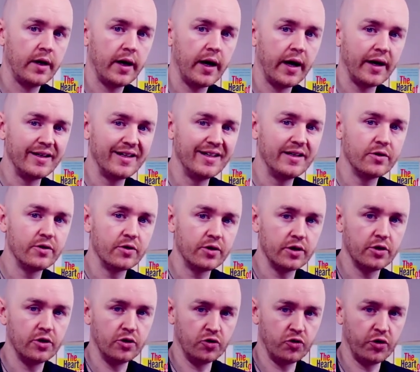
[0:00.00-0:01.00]
and inner
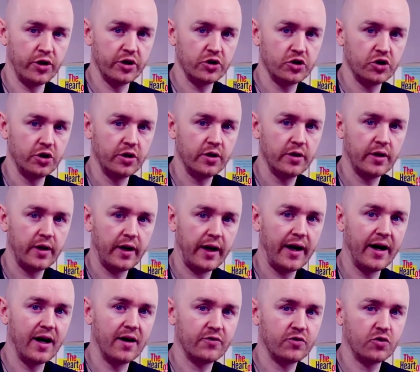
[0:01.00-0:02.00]
integration
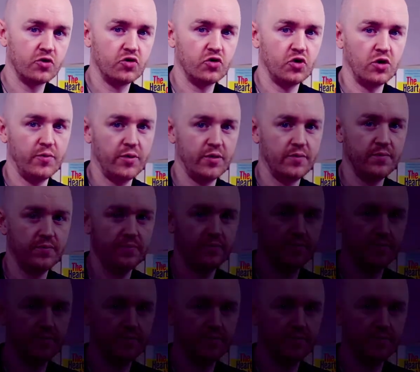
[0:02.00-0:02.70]
after trauma.